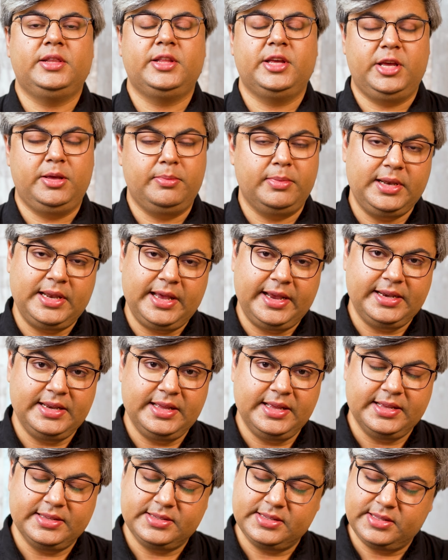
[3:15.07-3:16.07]
The email ID
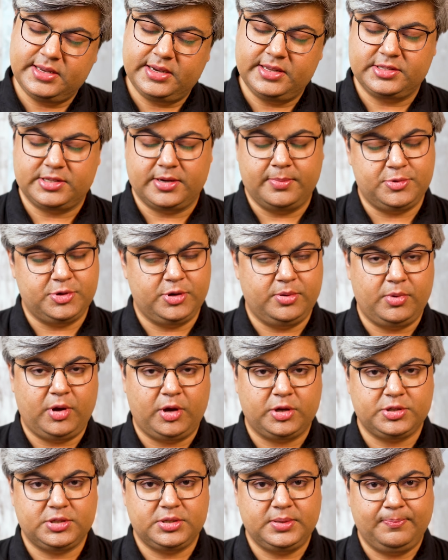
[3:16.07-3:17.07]
is in the description
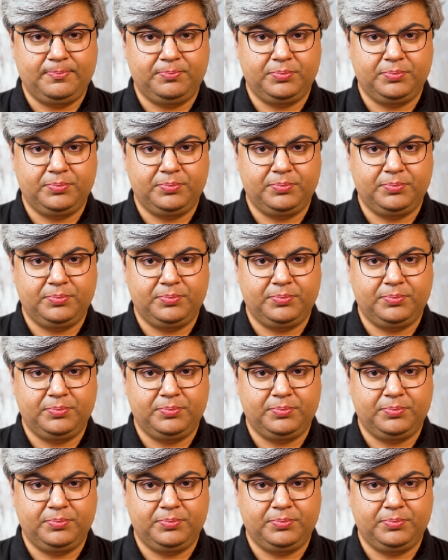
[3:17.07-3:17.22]
box.